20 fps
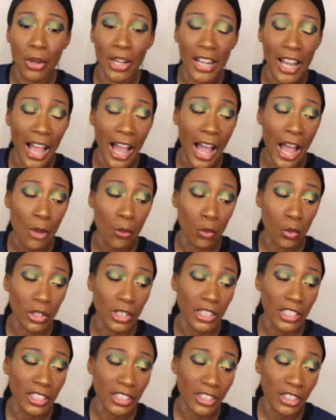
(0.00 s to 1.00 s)
But I
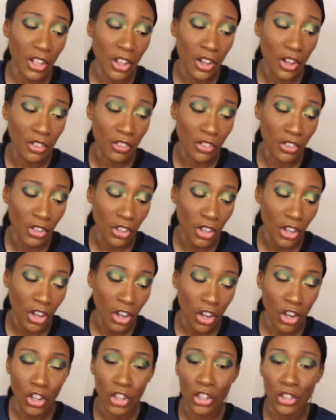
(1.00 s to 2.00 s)
really love
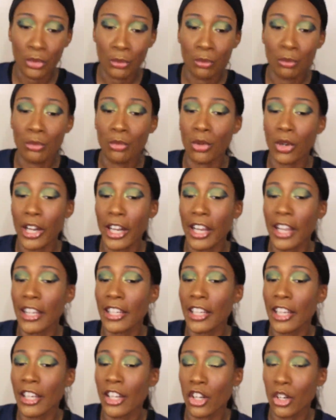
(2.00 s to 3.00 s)
her
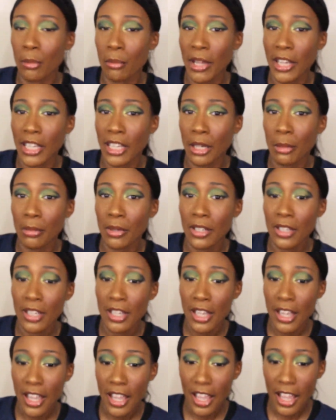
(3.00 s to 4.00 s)
brand and her makeup
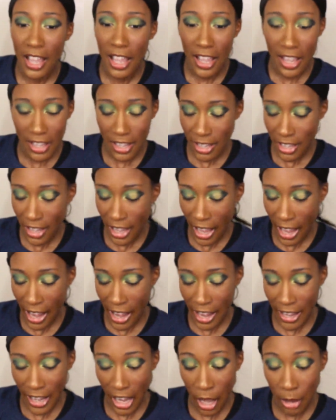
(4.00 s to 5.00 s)

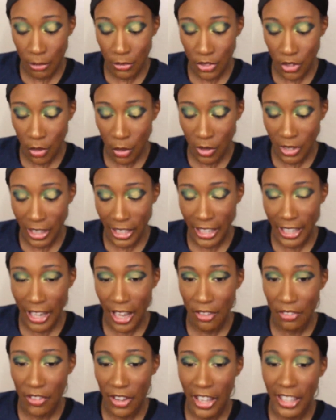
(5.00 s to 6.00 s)
and I'm so glad
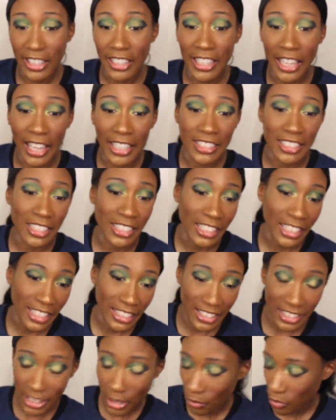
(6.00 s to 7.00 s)
I finally got to
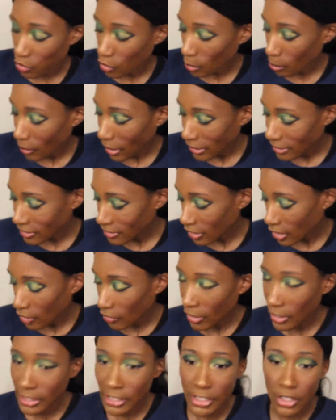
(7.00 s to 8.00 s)
get some for
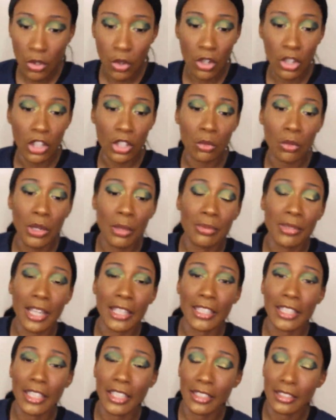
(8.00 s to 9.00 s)
myself. I need to go on her
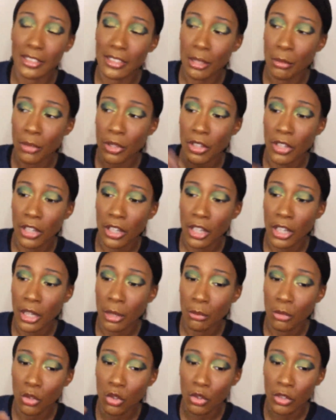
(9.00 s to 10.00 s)
website and get some of the
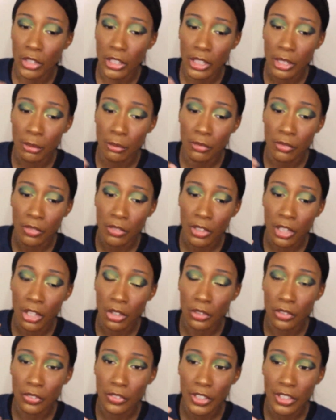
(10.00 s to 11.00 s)
um, cream
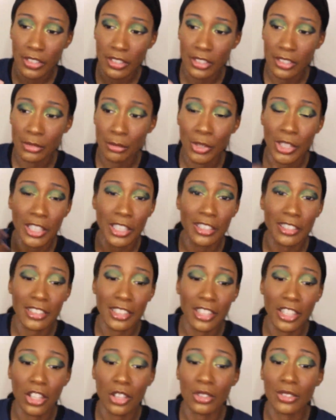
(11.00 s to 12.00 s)
color fixes because
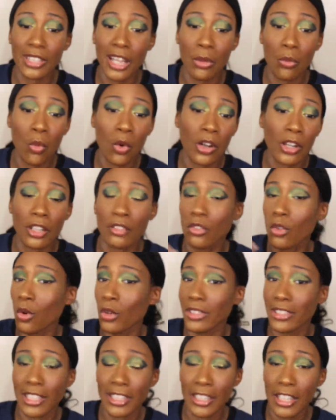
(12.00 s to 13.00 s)
the colors I wanted, of
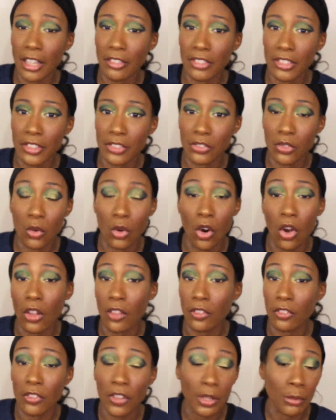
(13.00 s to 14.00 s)
course, they didn't have Sephora, all
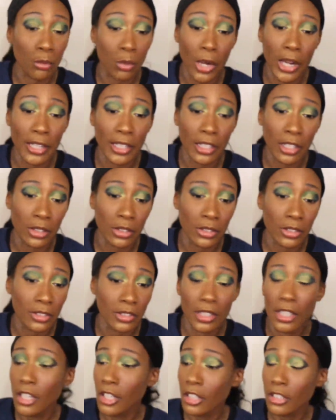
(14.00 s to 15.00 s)
the fun bright
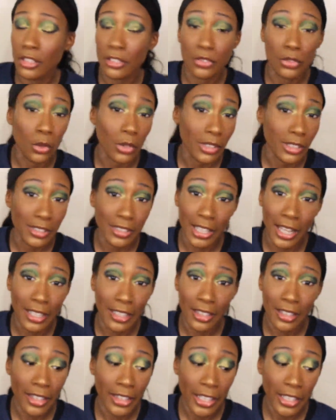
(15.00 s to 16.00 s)
colors Sephora
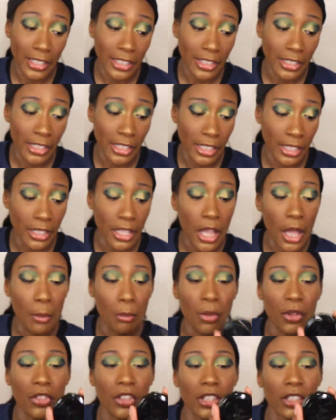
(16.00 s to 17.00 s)
decided that they didn't need.
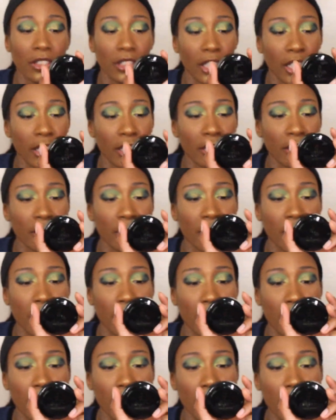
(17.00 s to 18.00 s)
But this is
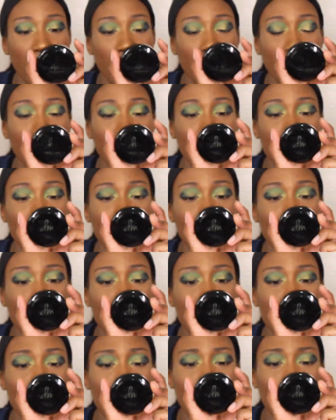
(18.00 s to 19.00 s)
the
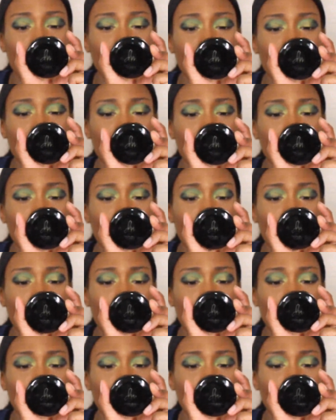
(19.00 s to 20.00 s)
bronzing
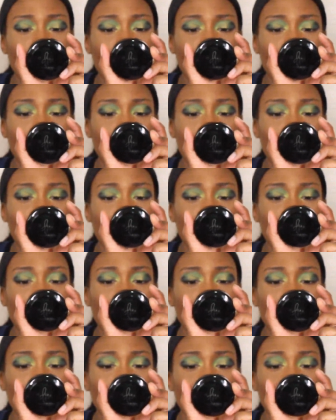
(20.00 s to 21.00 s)
powder, matte
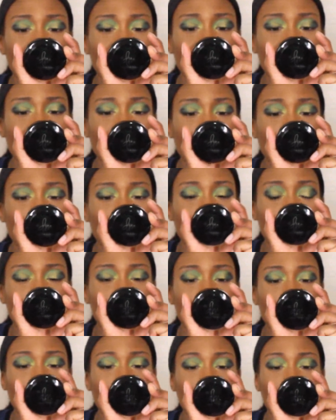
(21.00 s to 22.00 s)
bronzing and shaping
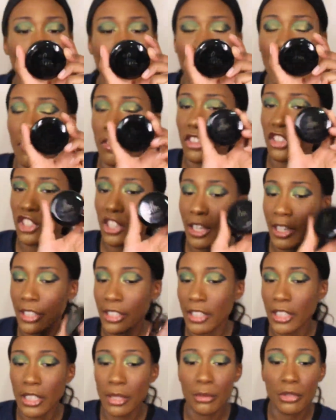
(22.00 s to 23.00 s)
cream. I have the shade
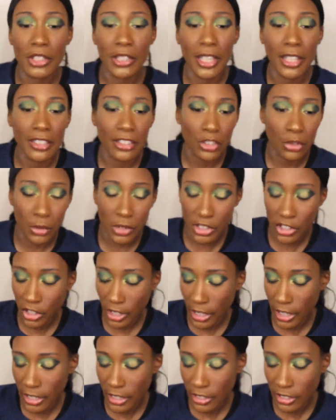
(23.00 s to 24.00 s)
Deep. She has three
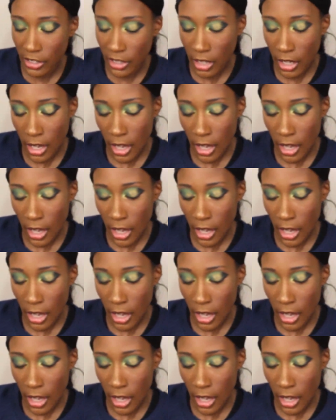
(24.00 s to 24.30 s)
shades.